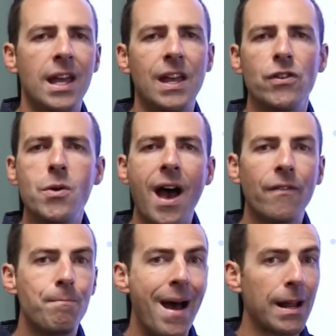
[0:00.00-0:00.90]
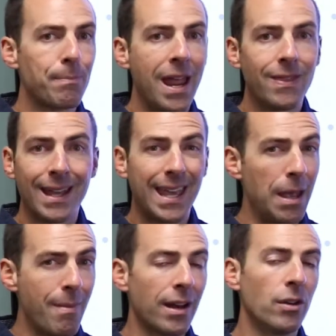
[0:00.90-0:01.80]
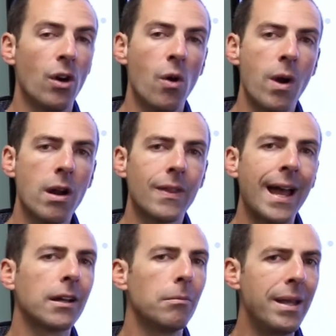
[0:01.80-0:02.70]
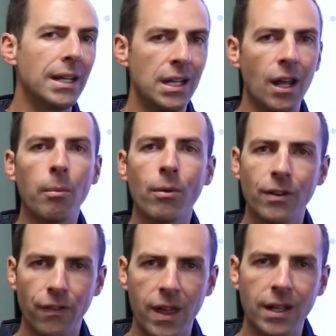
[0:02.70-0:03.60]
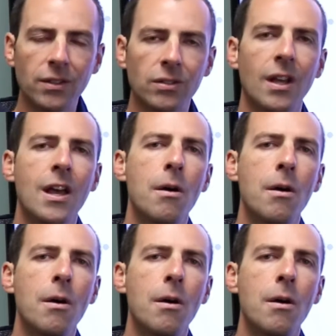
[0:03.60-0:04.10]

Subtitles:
If you have back pain that came out of nowhere, that could mean a number of things.